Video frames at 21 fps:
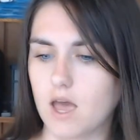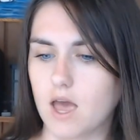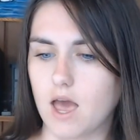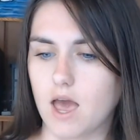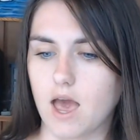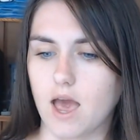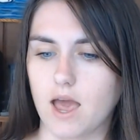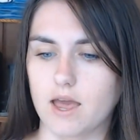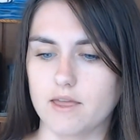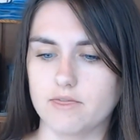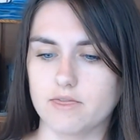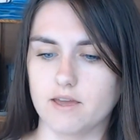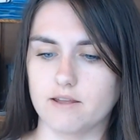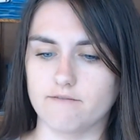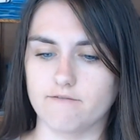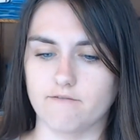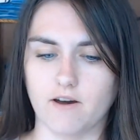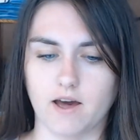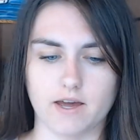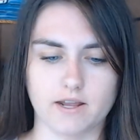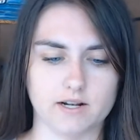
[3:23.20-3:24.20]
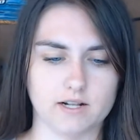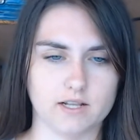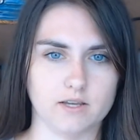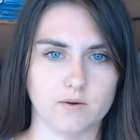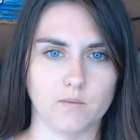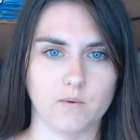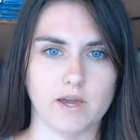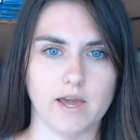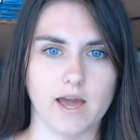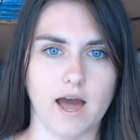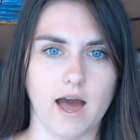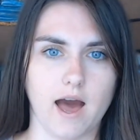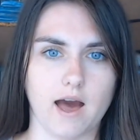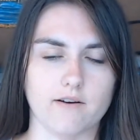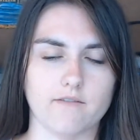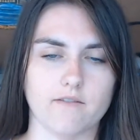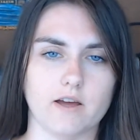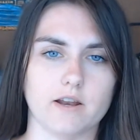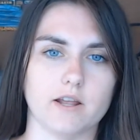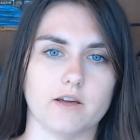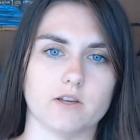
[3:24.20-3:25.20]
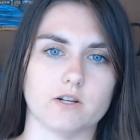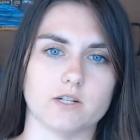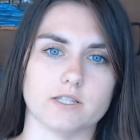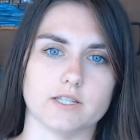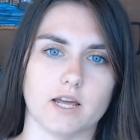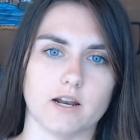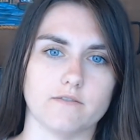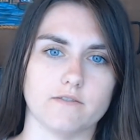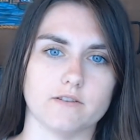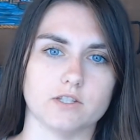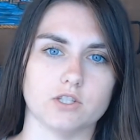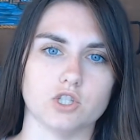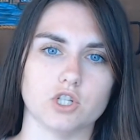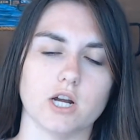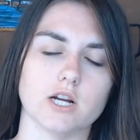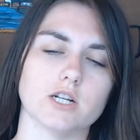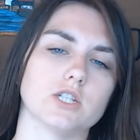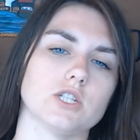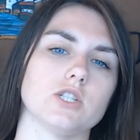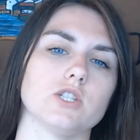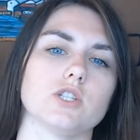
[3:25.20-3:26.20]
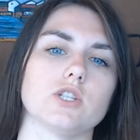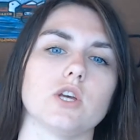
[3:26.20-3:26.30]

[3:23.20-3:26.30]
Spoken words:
And then finally we have another set of instructions.